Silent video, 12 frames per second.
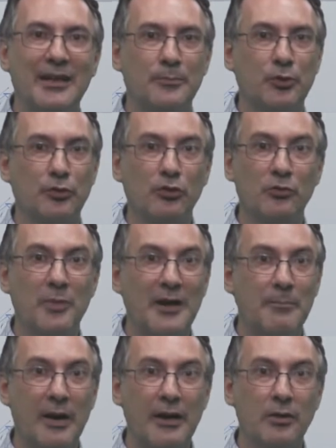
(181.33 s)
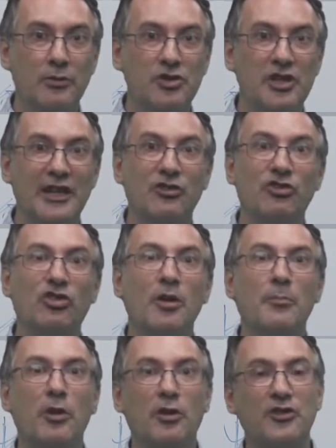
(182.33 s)
produced by biology has
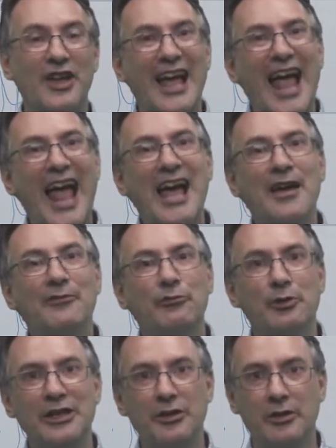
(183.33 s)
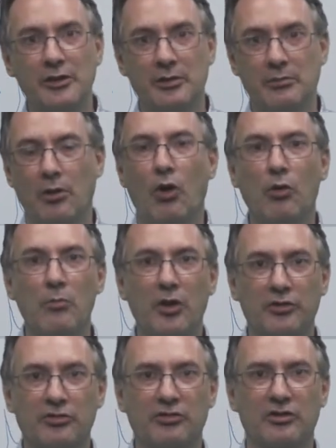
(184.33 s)
doubled every year
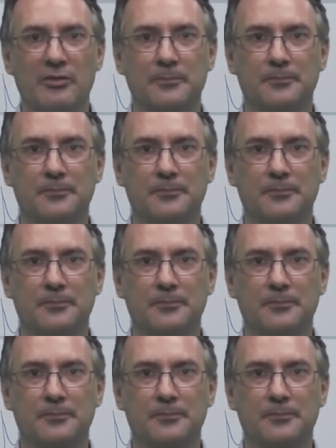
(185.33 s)
almost.